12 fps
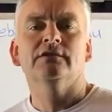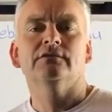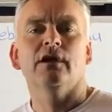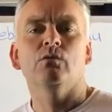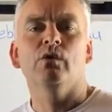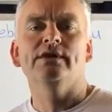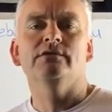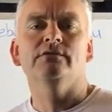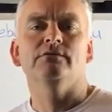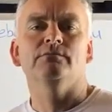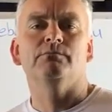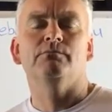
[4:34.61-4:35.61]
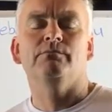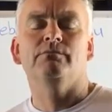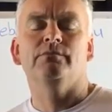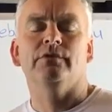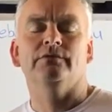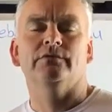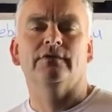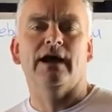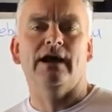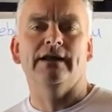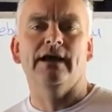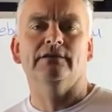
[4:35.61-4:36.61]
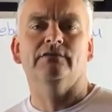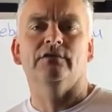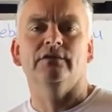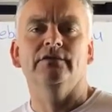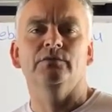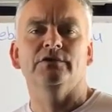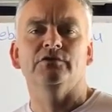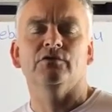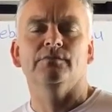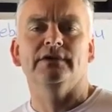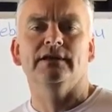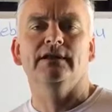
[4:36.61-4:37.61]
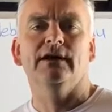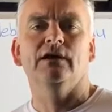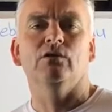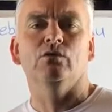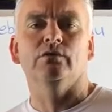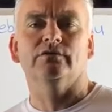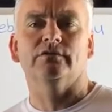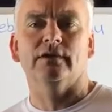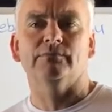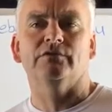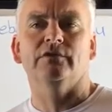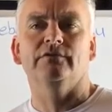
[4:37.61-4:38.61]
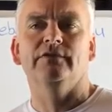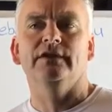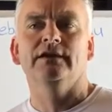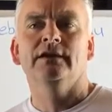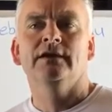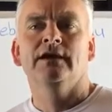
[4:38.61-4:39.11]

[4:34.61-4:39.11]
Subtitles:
So when you start out surfing, when you're a beginner or sup surfing,